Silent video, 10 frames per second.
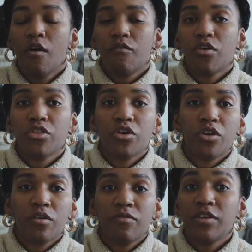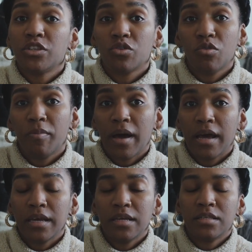for their physical
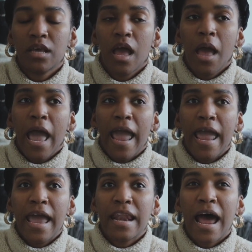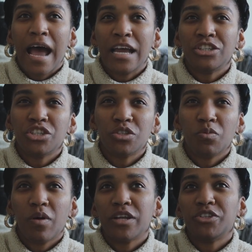bodies. And I just
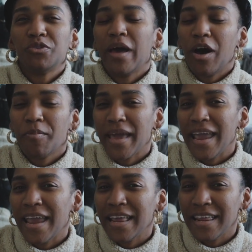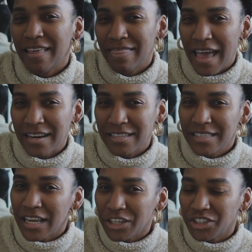want to help aid in that
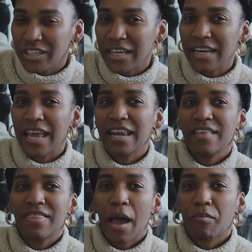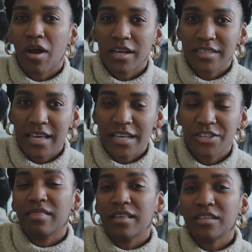discussion and in that
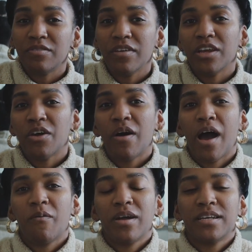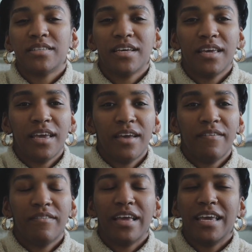process. In this video, I wanted to
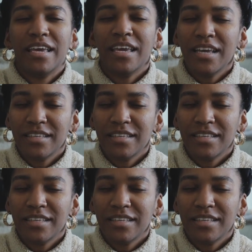give 10